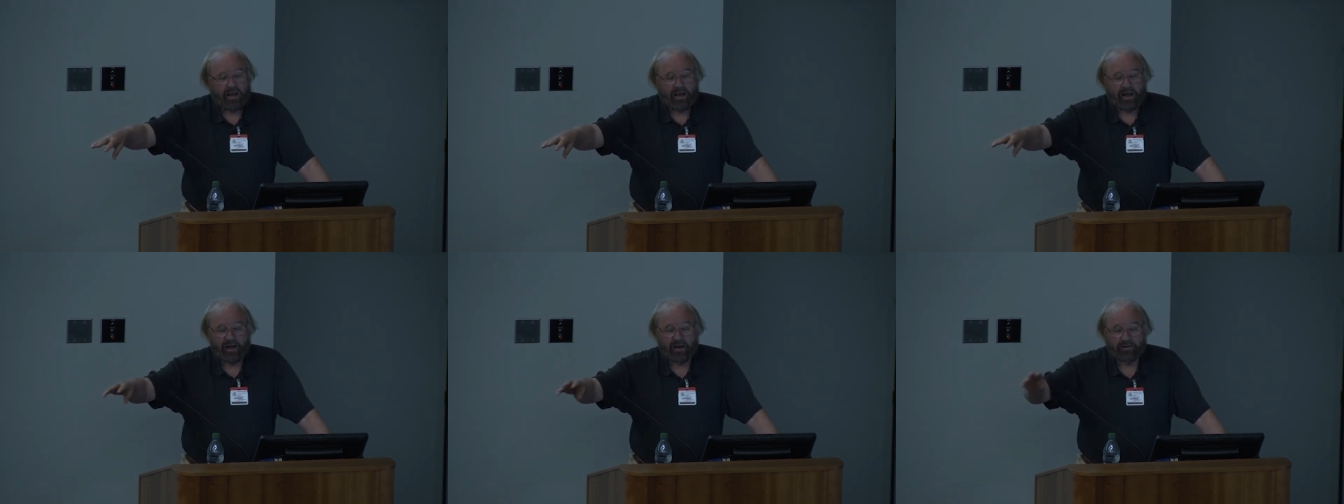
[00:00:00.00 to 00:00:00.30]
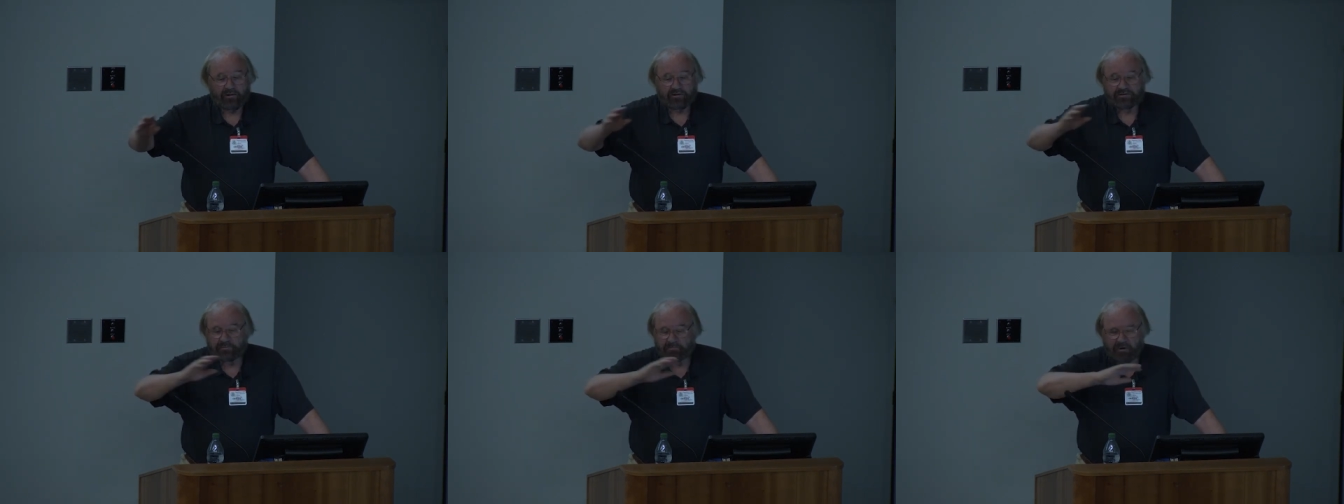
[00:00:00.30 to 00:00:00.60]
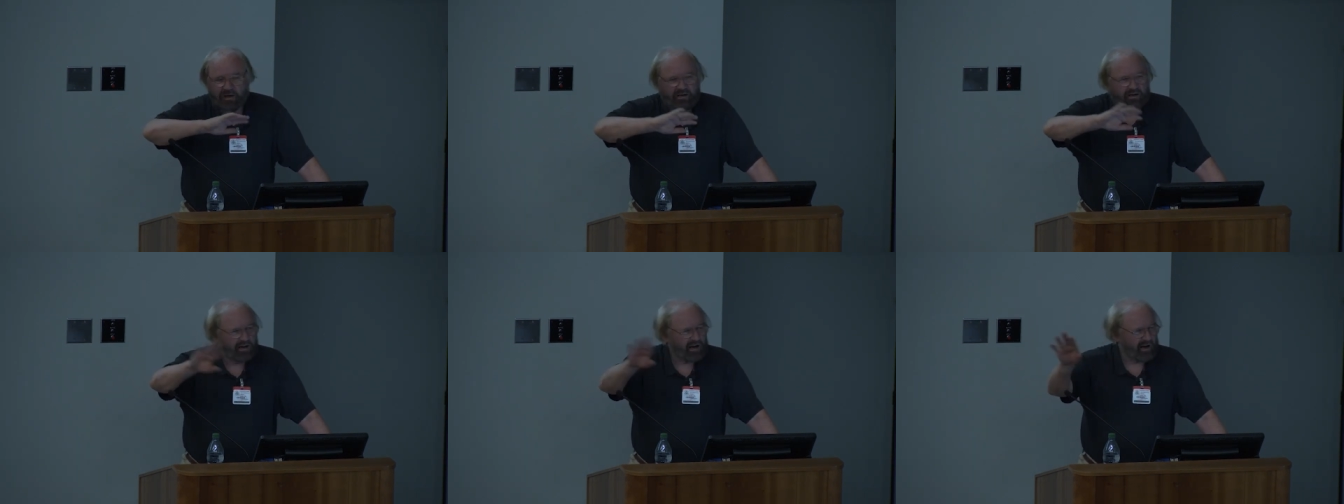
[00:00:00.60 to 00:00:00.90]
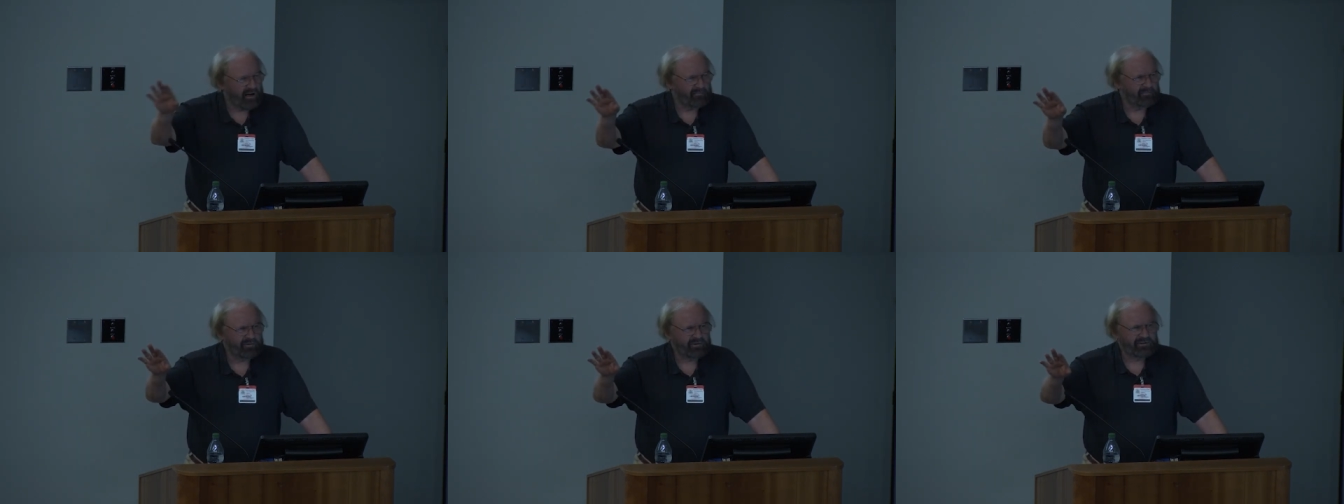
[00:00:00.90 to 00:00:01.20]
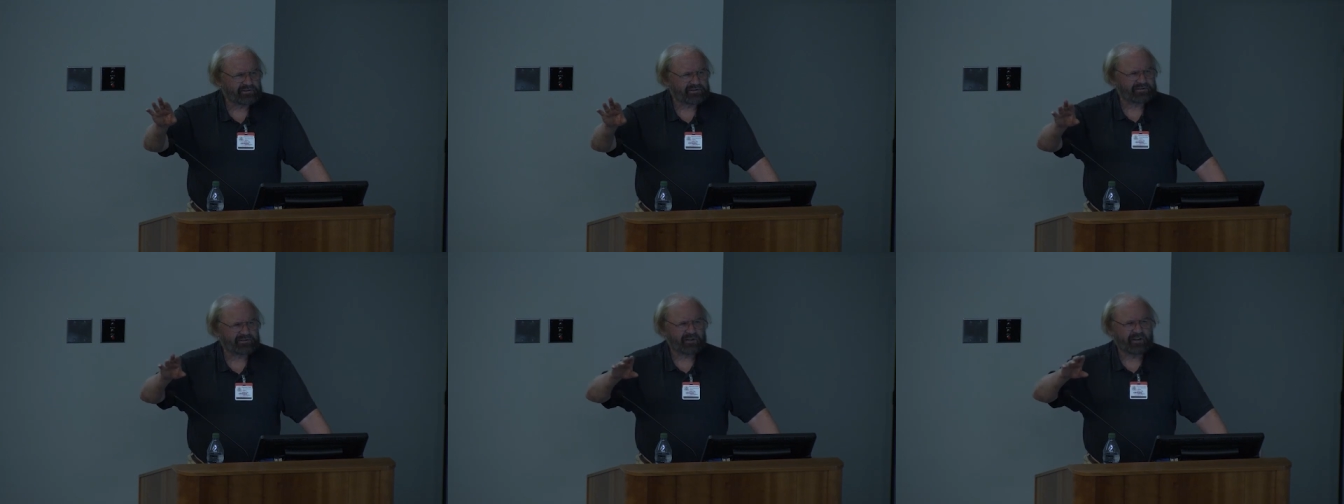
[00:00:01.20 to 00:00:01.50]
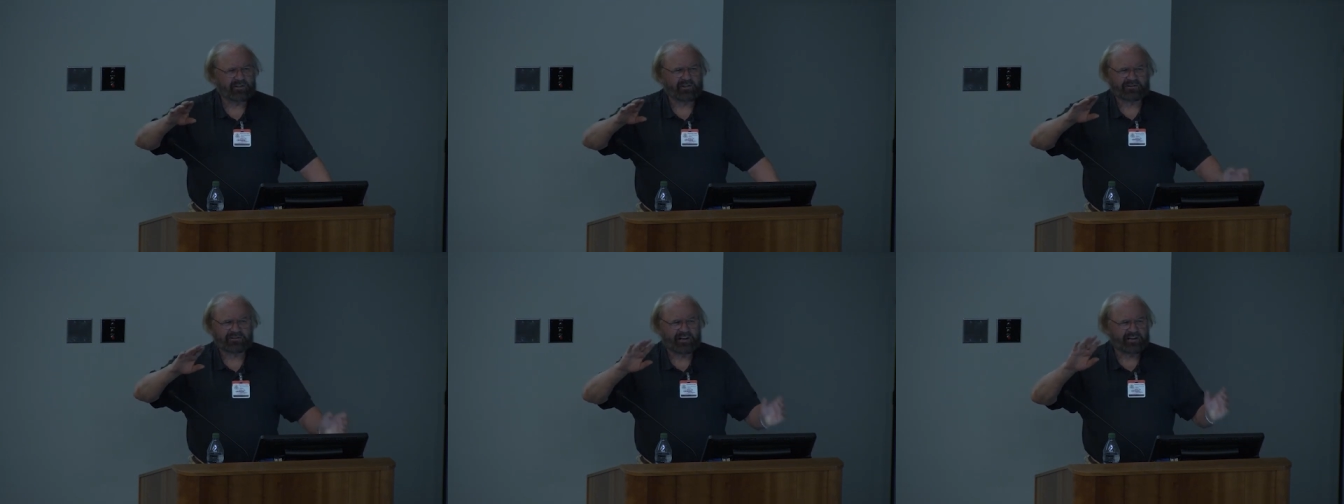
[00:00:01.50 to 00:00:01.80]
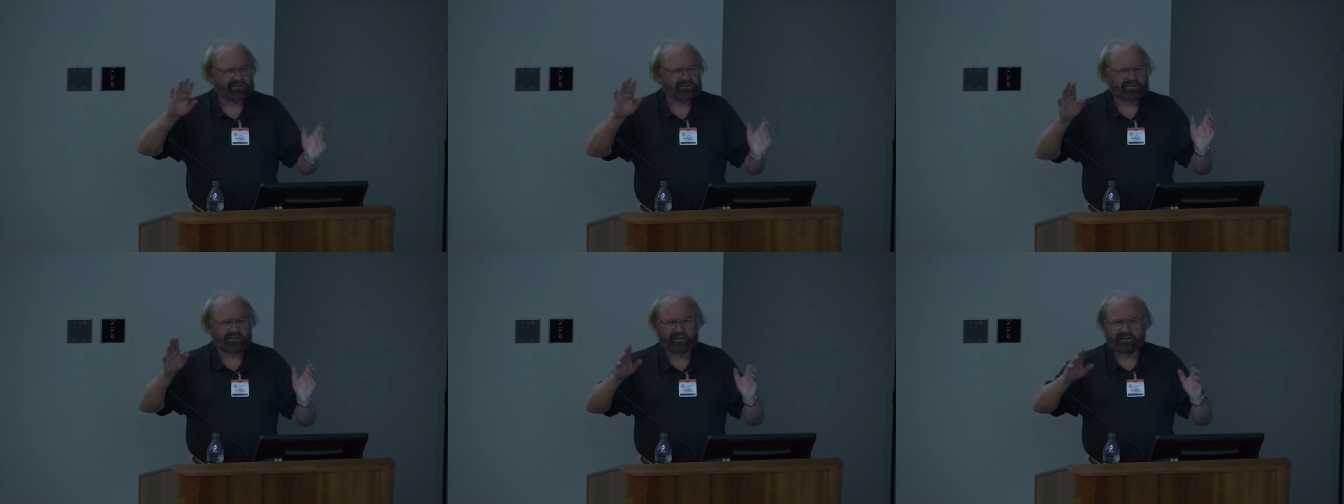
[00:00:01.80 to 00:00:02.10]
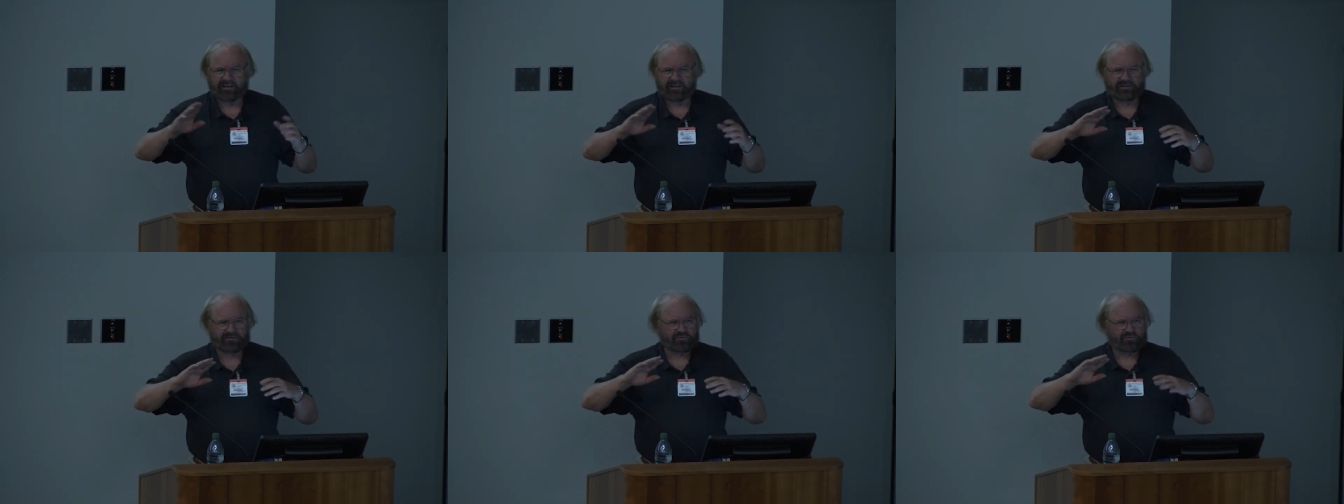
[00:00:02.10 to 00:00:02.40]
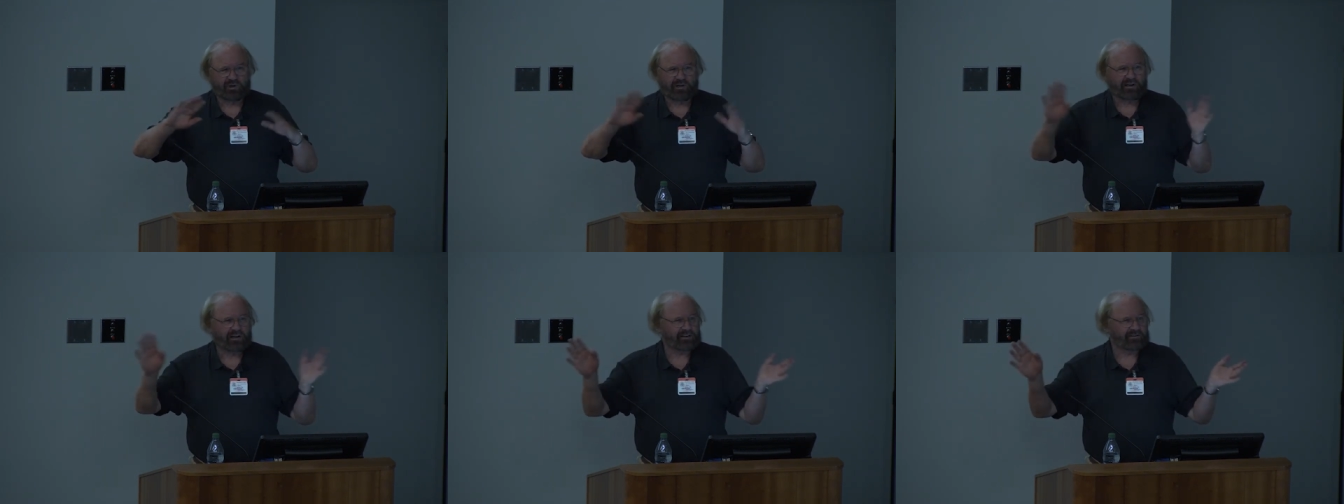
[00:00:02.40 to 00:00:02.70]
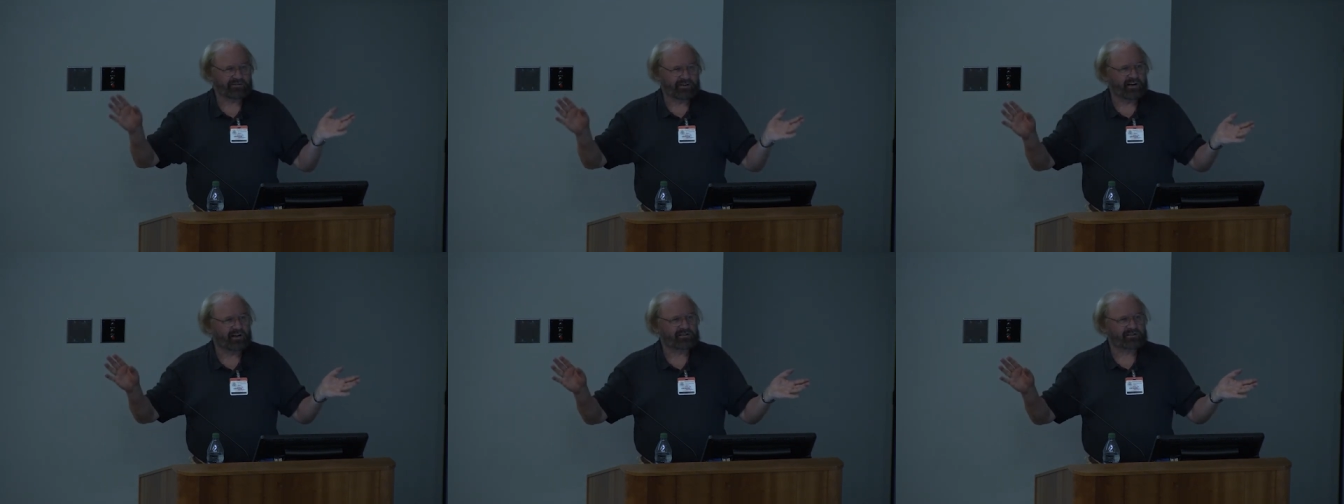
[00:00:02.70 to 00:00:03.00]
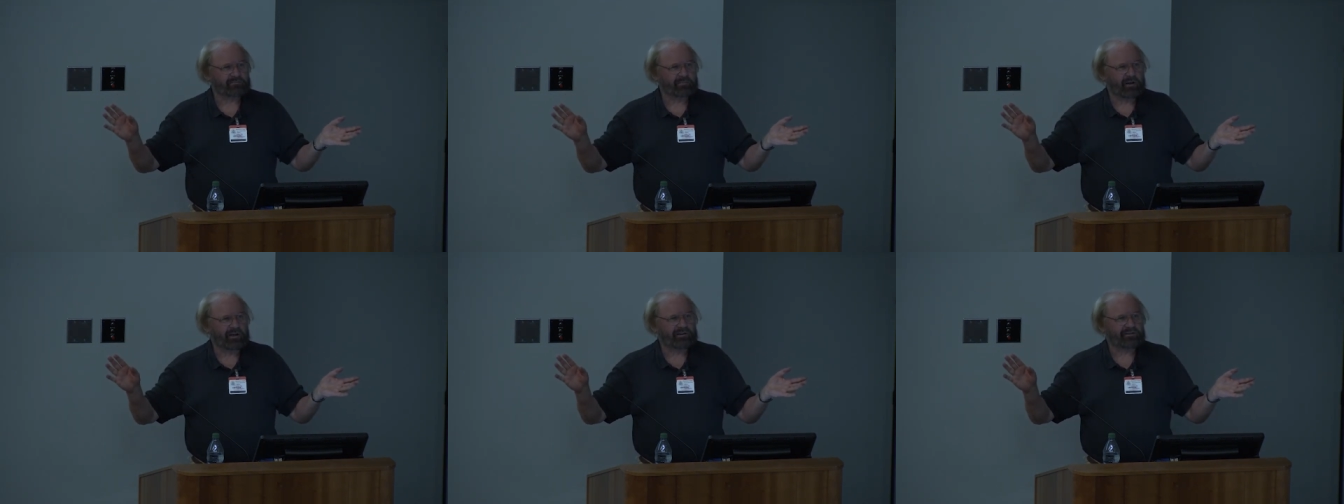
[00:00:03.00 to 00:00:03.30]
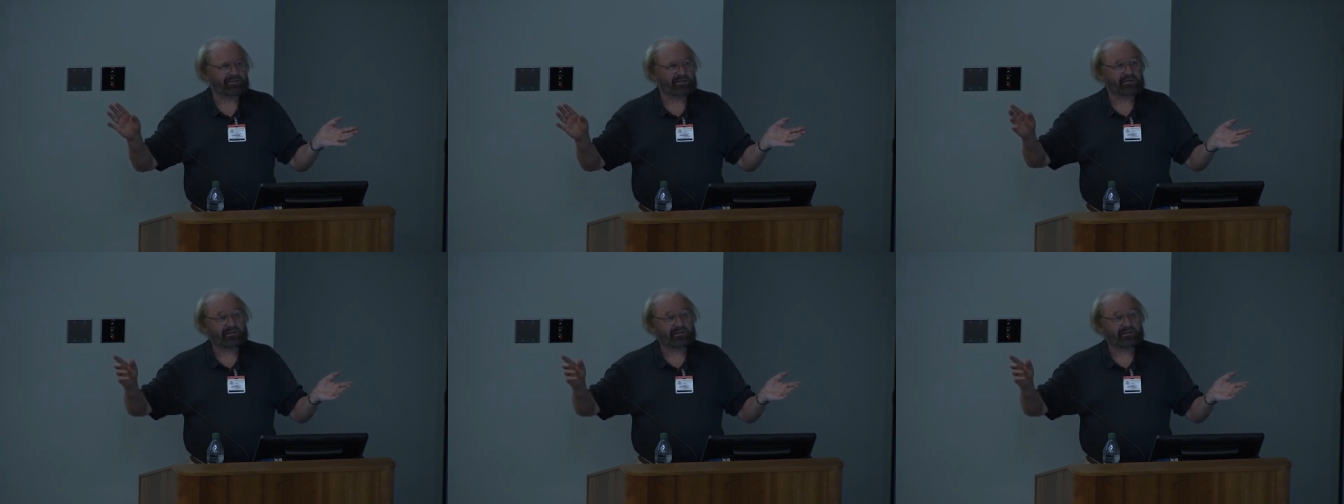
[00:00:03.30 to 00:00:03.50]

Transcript: And there's a big campus, and the testing is really task-based.